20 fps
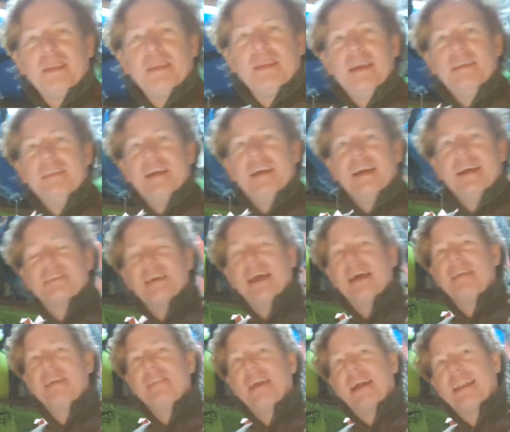in that
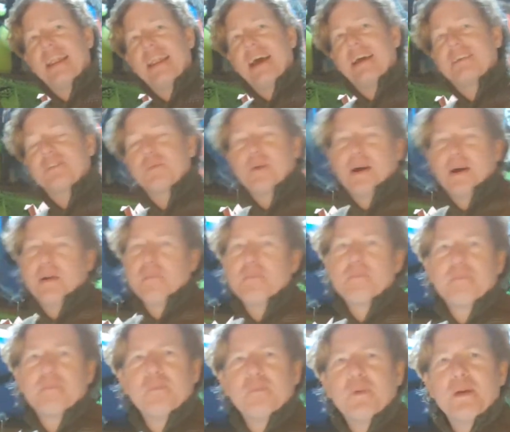town that last, well,
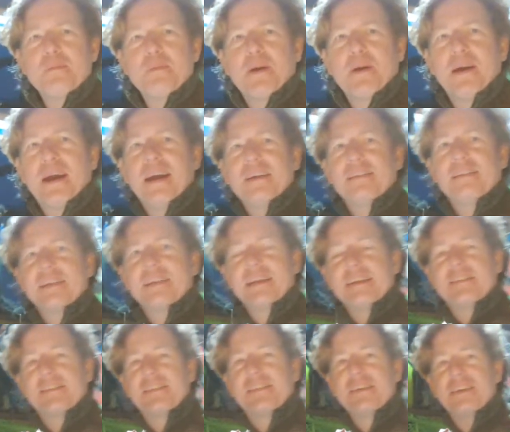rumor has it
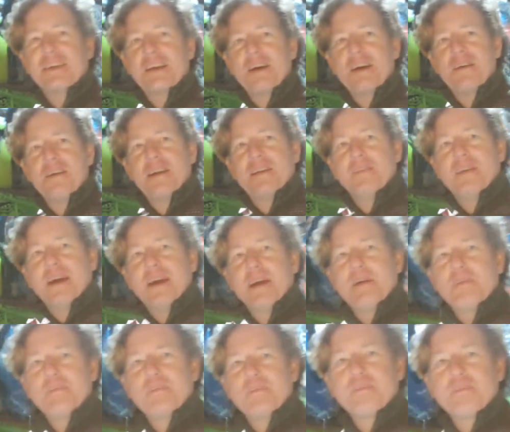it's still going,
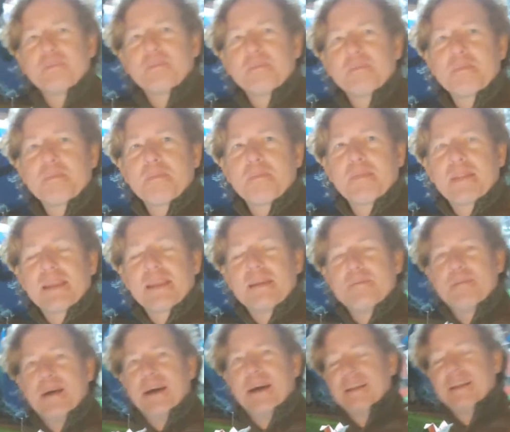right?
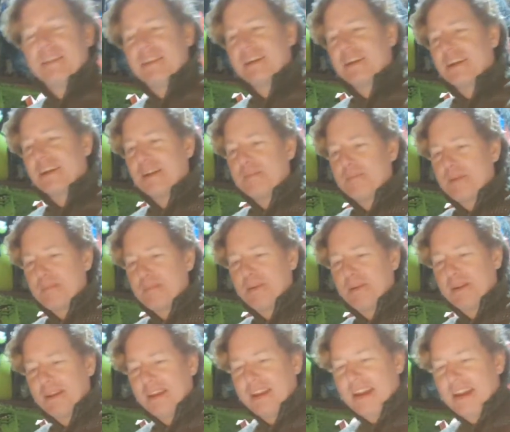But they're going to be
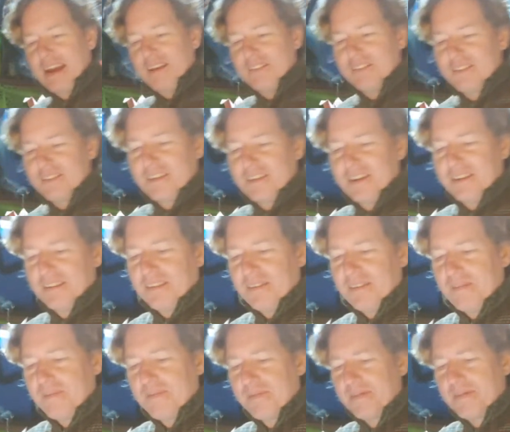putting it out soon
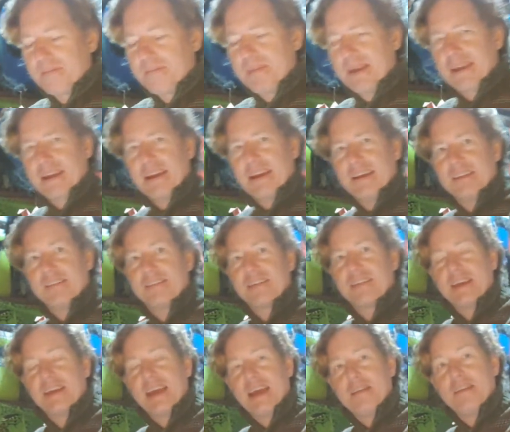because
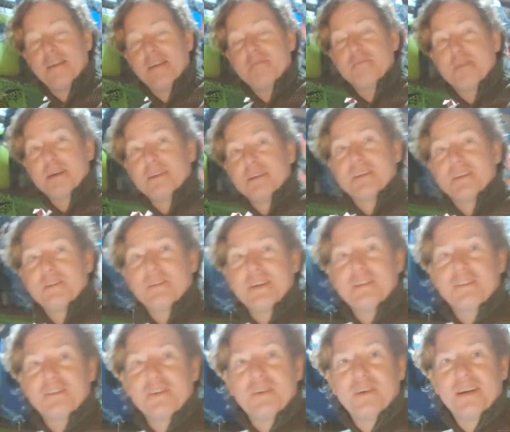they have built a
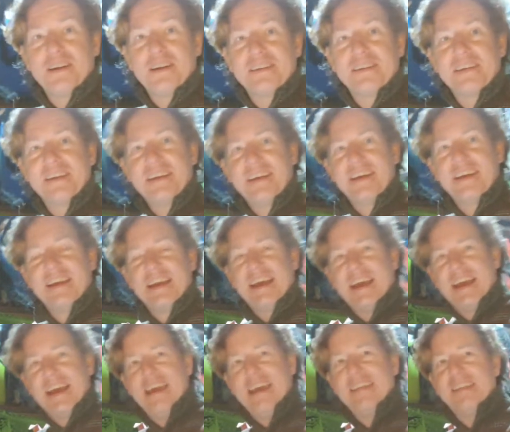resort
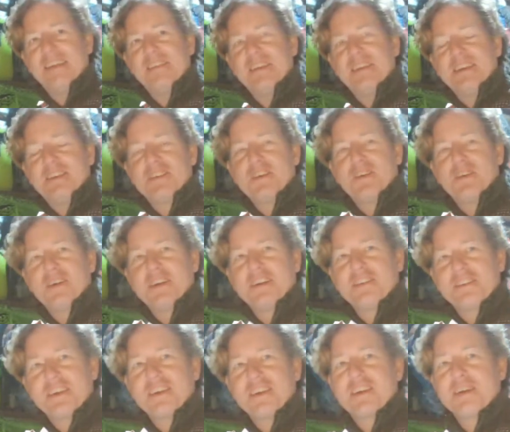and the
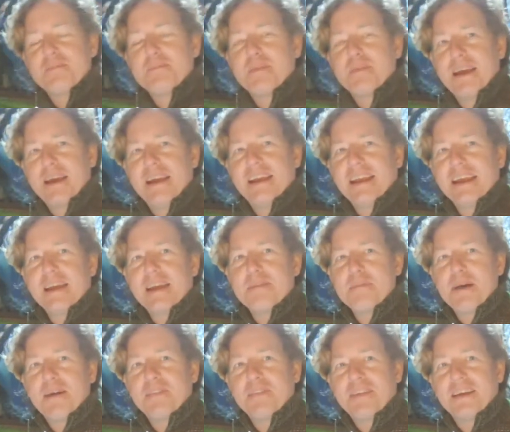resorters are complaining
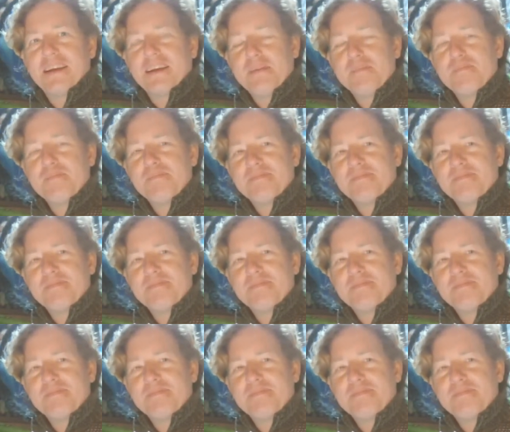about the